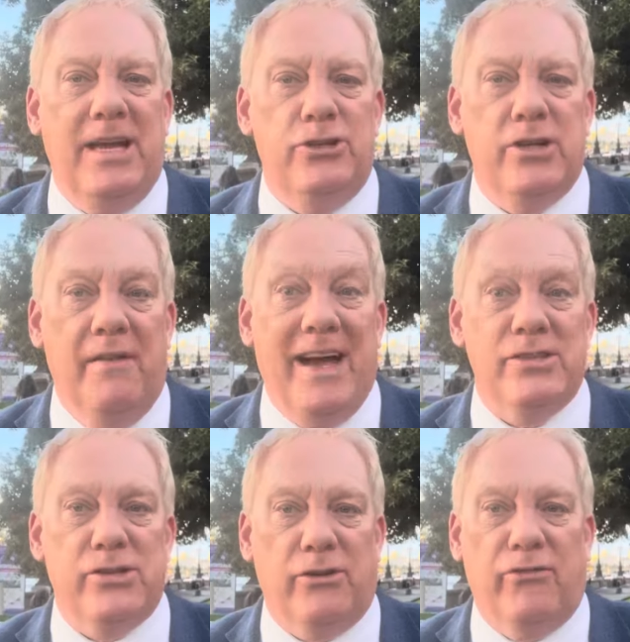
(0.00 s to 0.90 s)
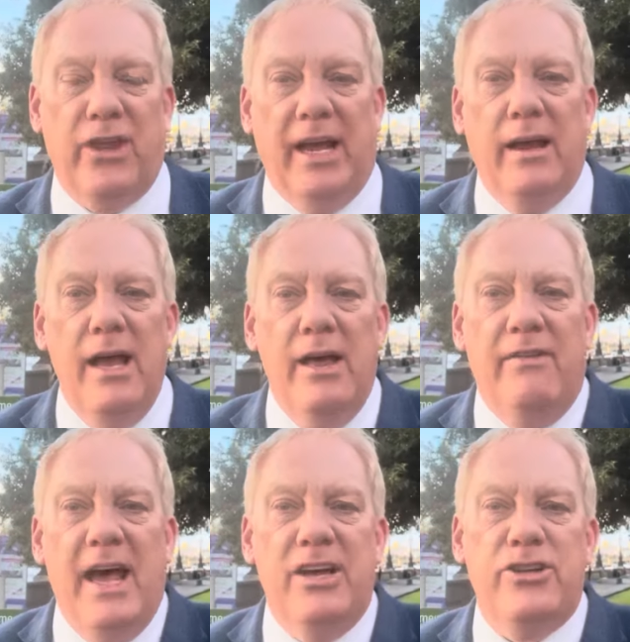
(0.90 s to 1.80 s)
picture, that sort of thing.
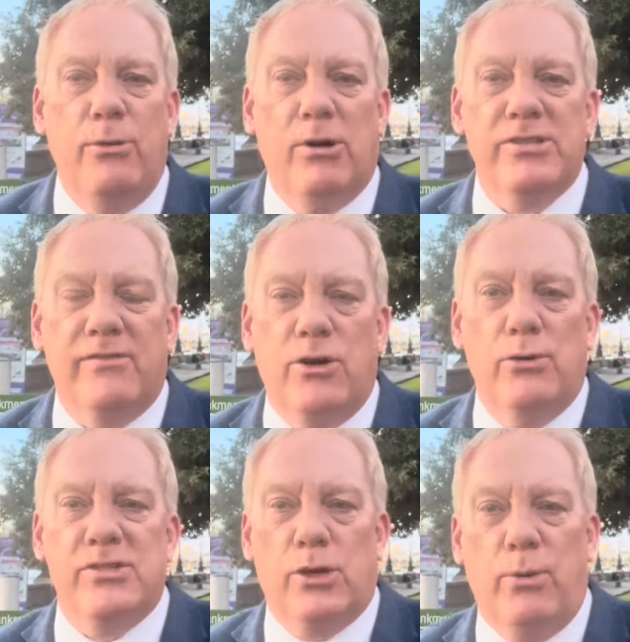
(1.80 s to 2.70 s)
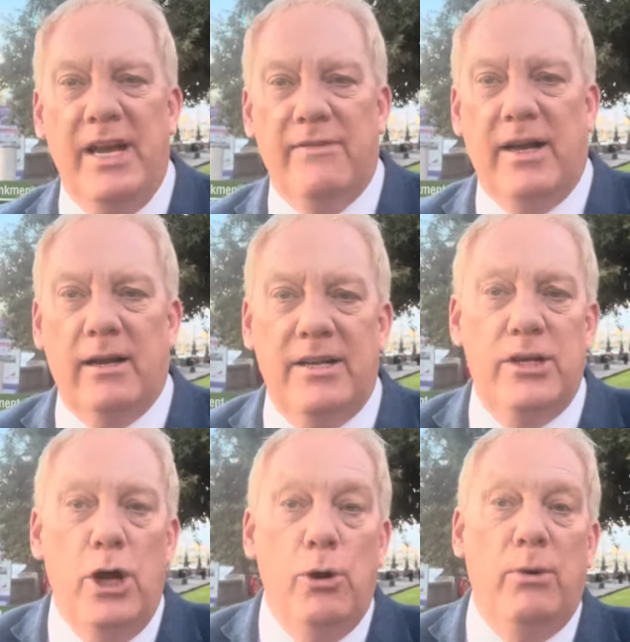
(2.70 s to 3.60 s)
There she was, of course, the Queen of England
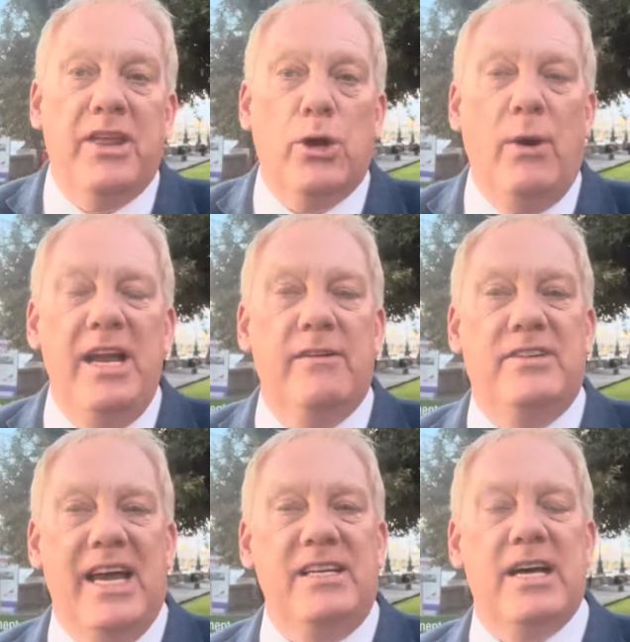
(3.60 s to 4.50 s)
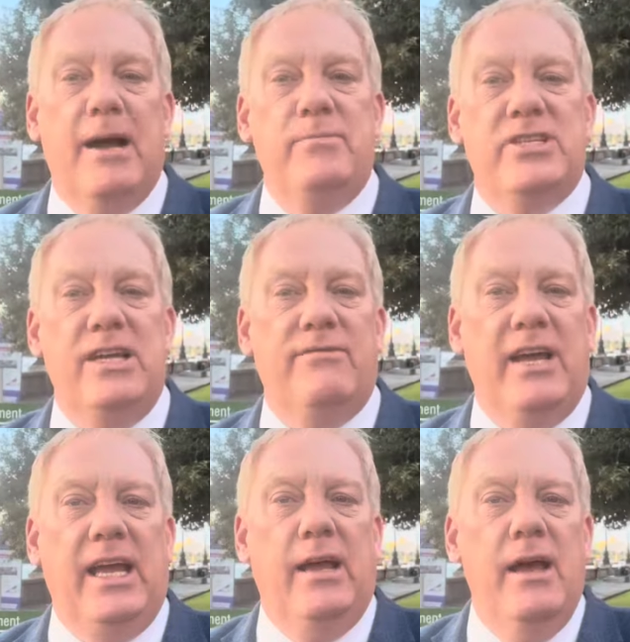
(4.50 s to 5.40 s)
with the Queen of Daytime
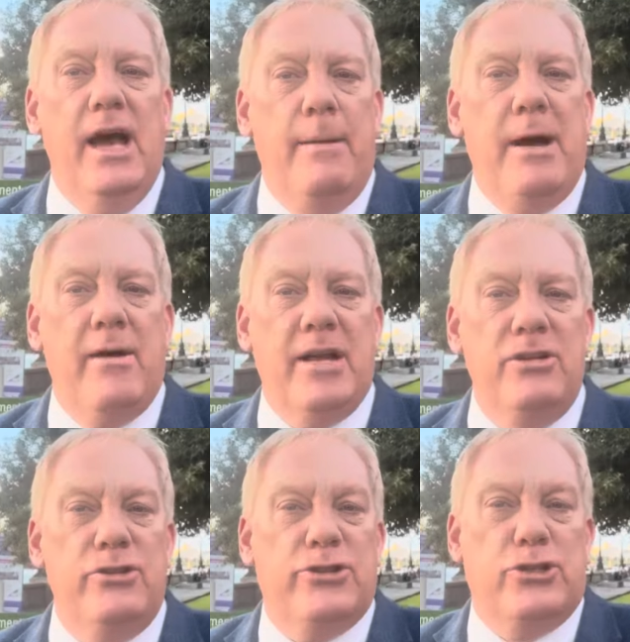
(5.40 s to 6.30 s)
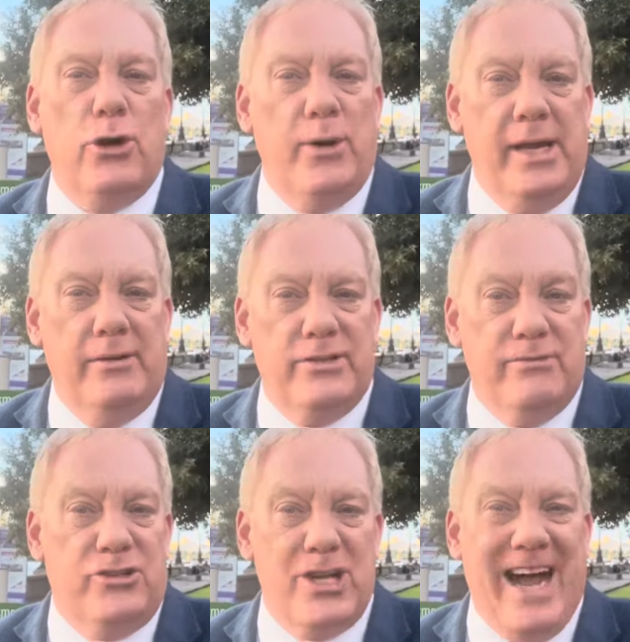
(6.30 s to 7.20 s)
TV, Americans doyens
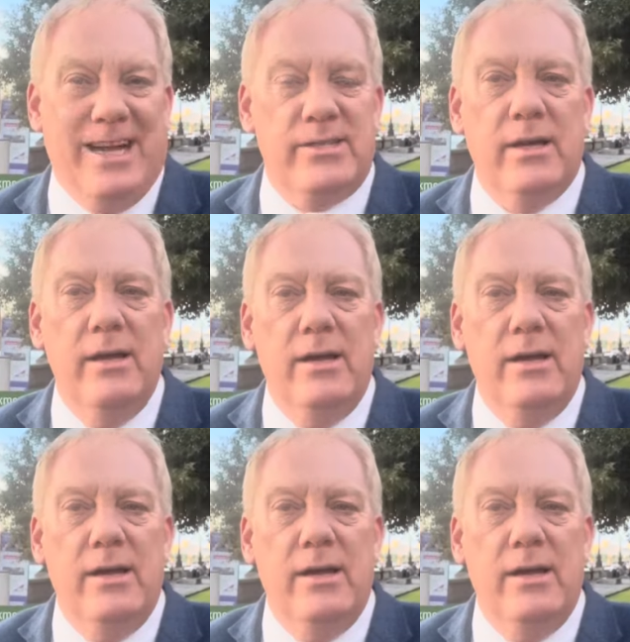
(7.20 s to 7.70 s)
of chat.